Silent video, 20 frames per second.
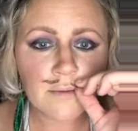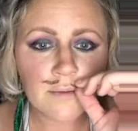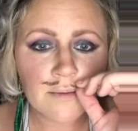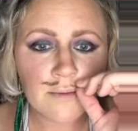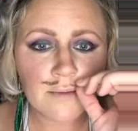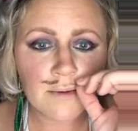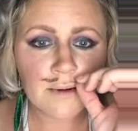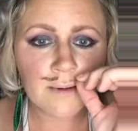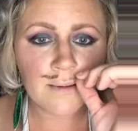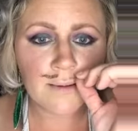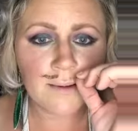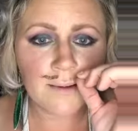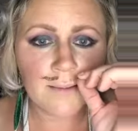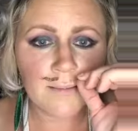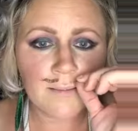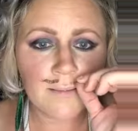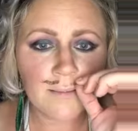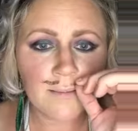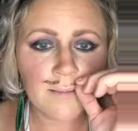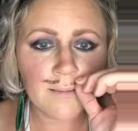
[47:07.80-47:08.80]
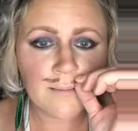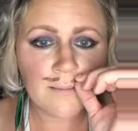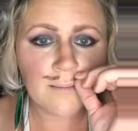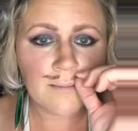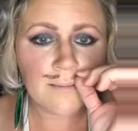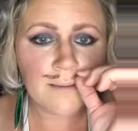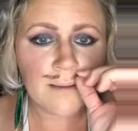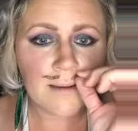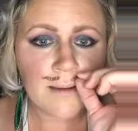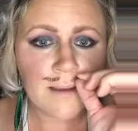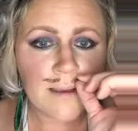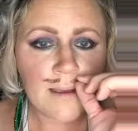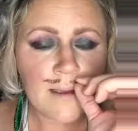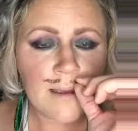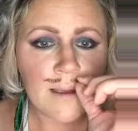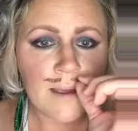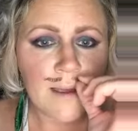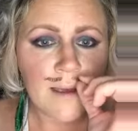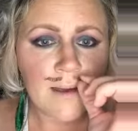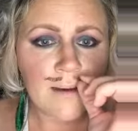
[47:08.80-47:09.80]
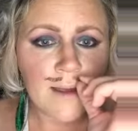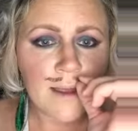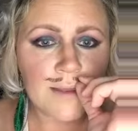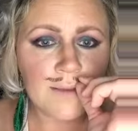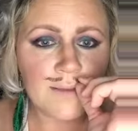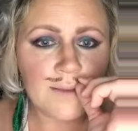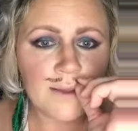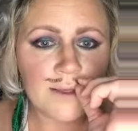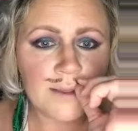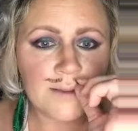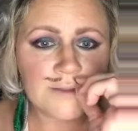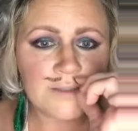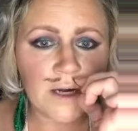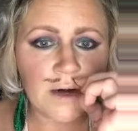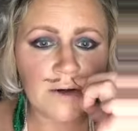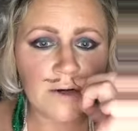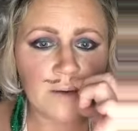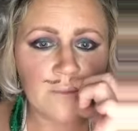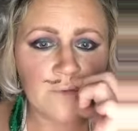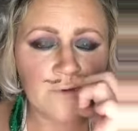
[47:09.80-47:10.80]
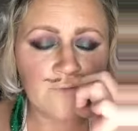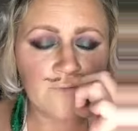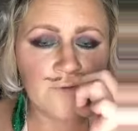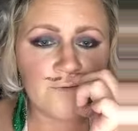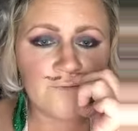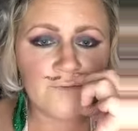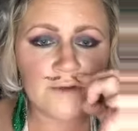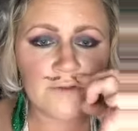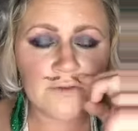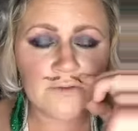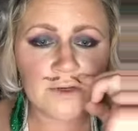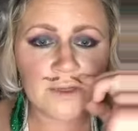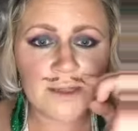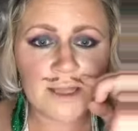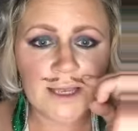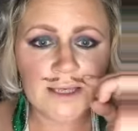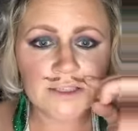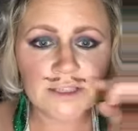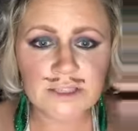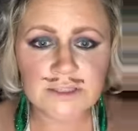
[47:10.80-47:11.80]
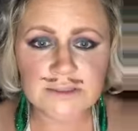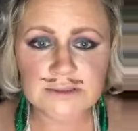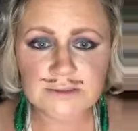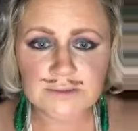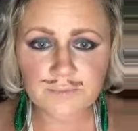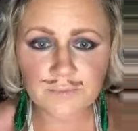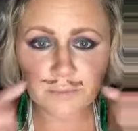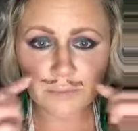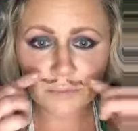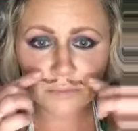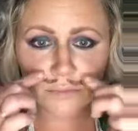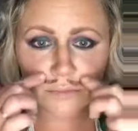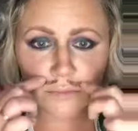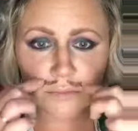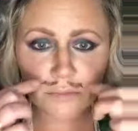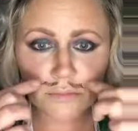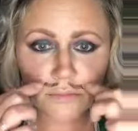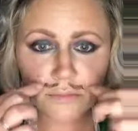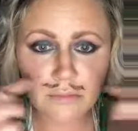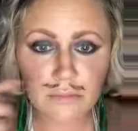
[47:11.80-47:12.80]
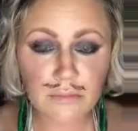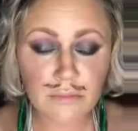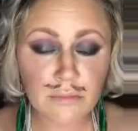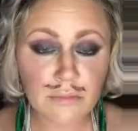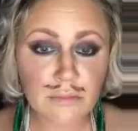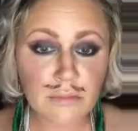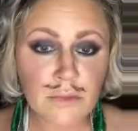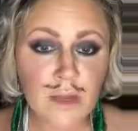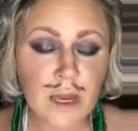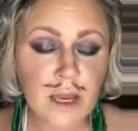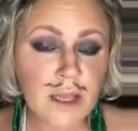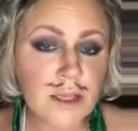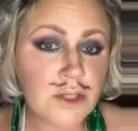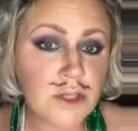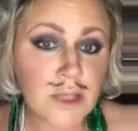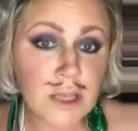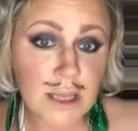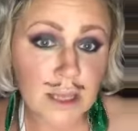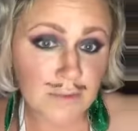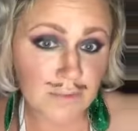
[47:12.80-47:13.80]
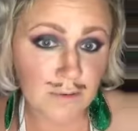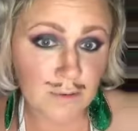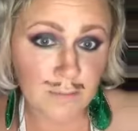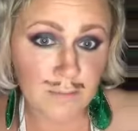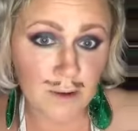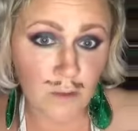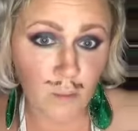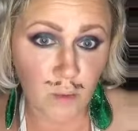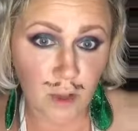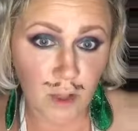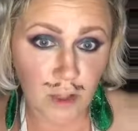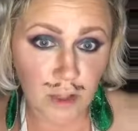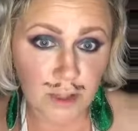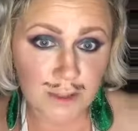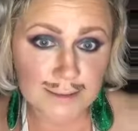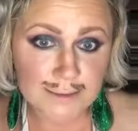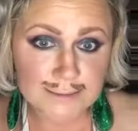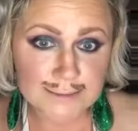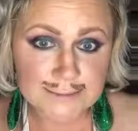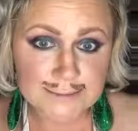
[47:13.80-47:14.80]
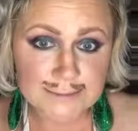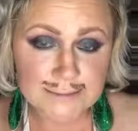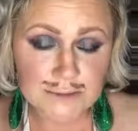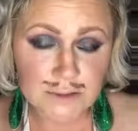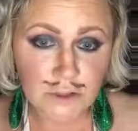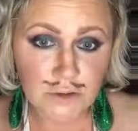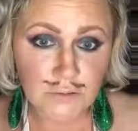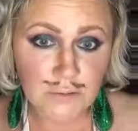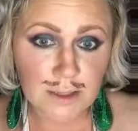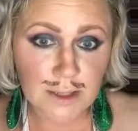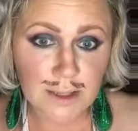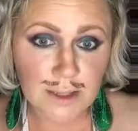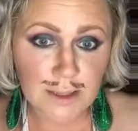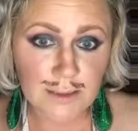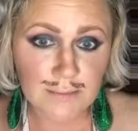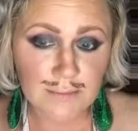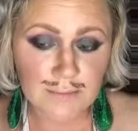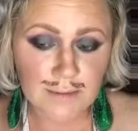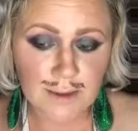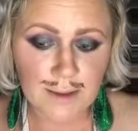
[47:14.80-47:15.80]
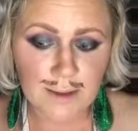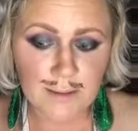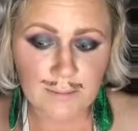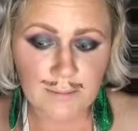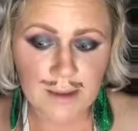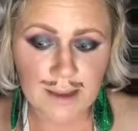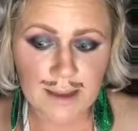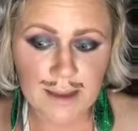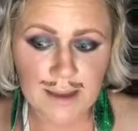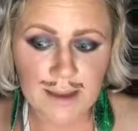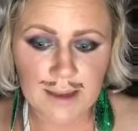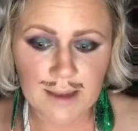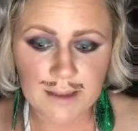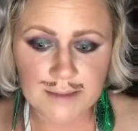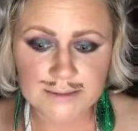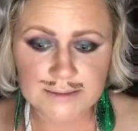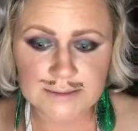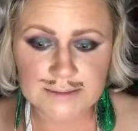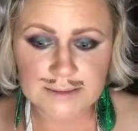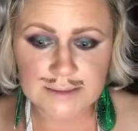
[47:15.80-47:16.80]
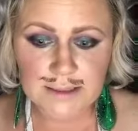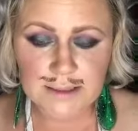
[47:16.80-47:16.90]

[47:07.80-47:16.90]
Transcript: There we go. Okay, these are number 53 lashes. You can get them at Walgreens. You can get them at